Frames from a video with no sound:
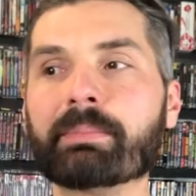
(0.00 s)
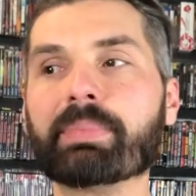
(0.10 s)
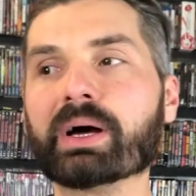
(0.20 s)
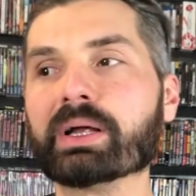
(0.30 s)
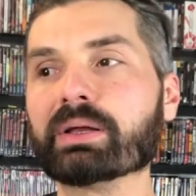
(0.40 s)

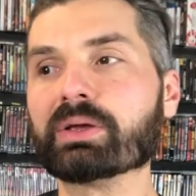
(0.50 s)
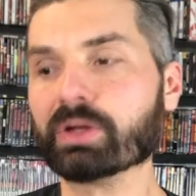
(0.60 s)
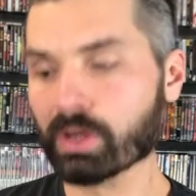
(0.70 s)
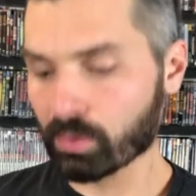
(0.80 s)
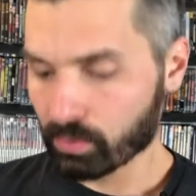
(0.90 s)
But
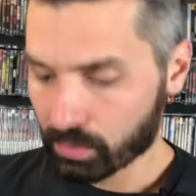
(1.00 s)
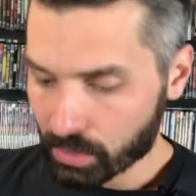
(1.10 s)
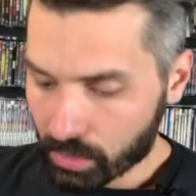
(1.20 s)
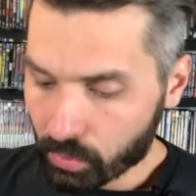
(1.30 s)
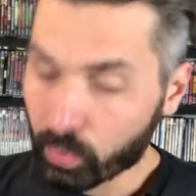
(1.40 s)
you know,
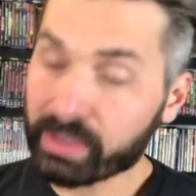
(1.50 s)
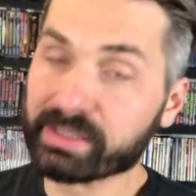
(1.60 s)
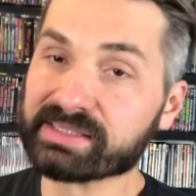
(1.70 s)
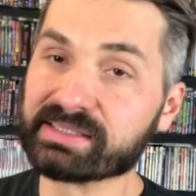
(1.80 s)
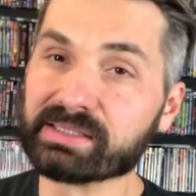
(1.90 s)

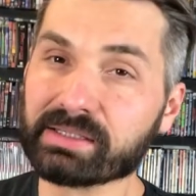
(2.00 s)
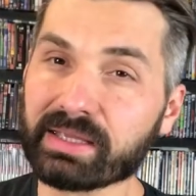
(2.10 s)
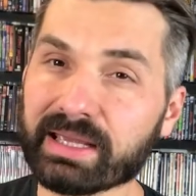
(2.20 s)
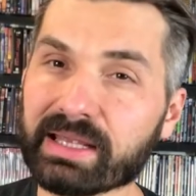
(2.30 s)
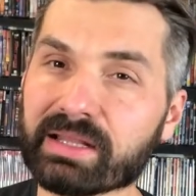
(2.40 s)
Will isn't
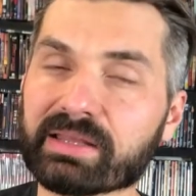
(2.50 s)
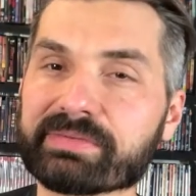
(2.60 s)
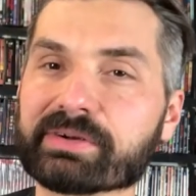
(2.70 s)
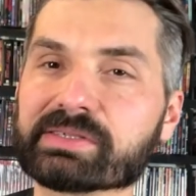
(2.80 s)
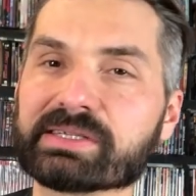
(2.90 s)
in the
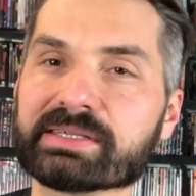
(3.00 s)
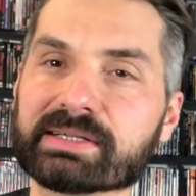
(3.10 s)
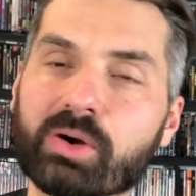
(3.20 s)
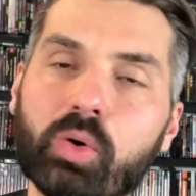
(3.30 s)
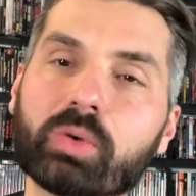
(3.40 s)
first
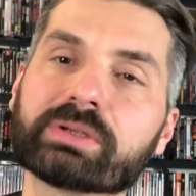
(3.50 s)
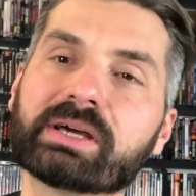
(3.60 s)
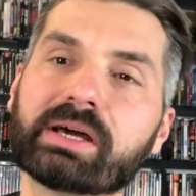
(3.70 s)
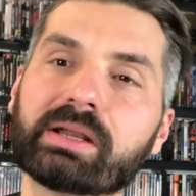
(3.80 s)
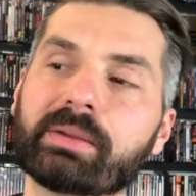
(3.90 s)
season a whole
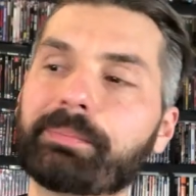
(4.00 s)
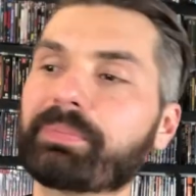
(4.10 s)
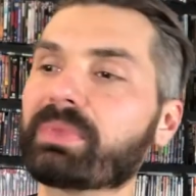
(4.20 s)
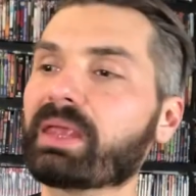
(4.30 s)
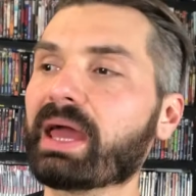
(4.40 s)
ton,
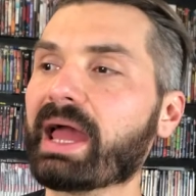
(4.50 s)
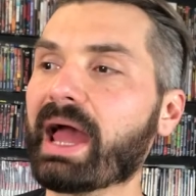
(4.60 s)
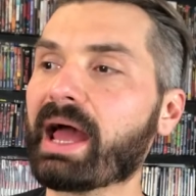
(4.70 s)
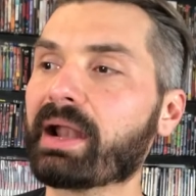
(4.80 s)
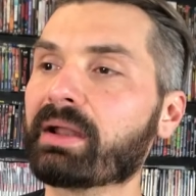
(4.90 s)

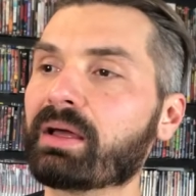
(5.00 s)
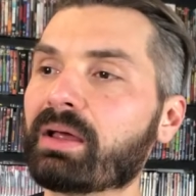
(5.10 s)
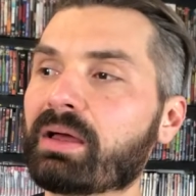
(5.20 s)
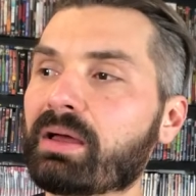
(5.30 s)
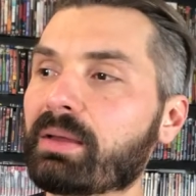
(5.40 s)
and
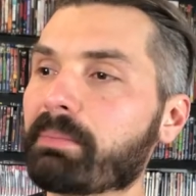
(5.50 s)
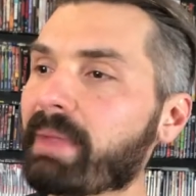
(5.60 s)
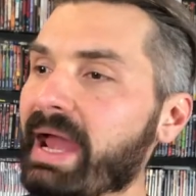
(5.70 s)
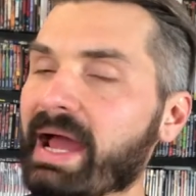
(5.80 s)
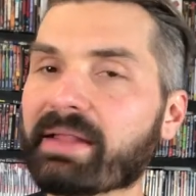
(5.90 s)

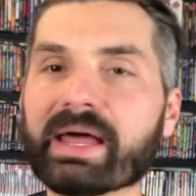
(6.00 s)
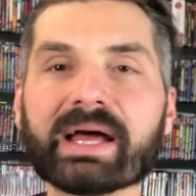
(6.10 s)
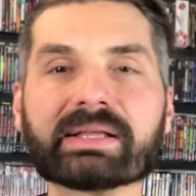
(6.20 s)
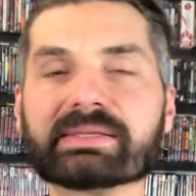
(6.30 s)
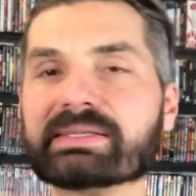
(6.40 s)
man,
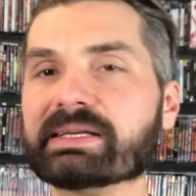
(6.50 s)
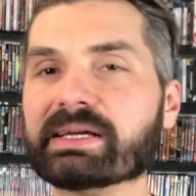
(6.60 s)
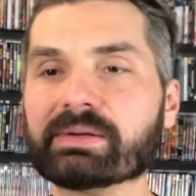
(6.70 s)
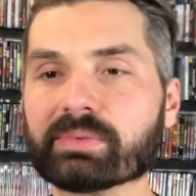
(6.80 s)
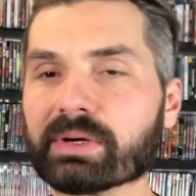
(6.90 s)
that
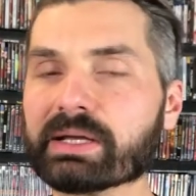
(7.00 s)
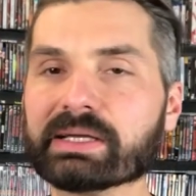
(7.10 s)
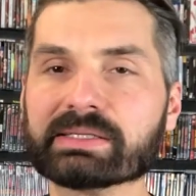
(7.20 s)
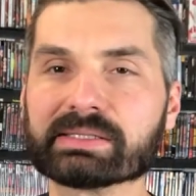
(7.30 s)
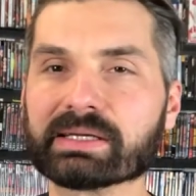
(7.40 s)
scene where
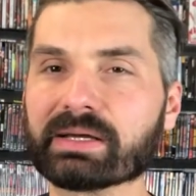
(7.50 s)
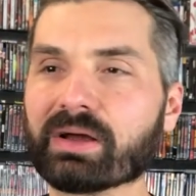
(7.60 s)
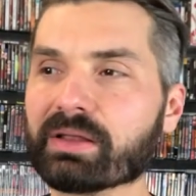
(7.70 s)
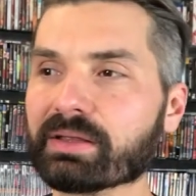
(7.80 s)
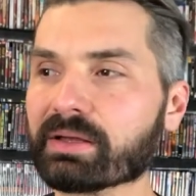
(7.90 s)
he's like
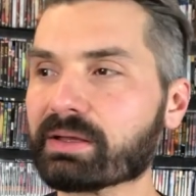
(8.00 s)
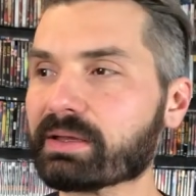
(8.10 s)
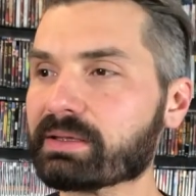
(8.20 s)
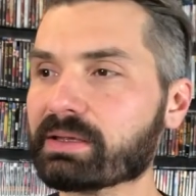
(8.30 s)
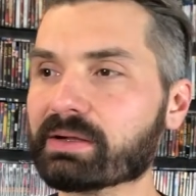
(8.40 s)
on the,
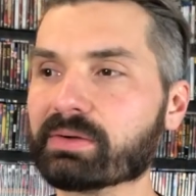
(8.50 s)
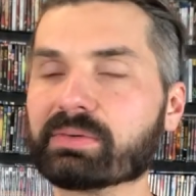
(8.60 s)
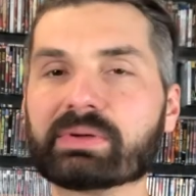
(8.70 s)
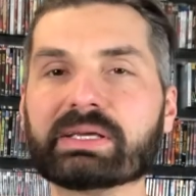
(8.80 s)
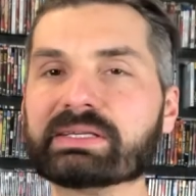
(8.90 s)
you
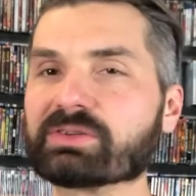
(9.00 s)
know, he's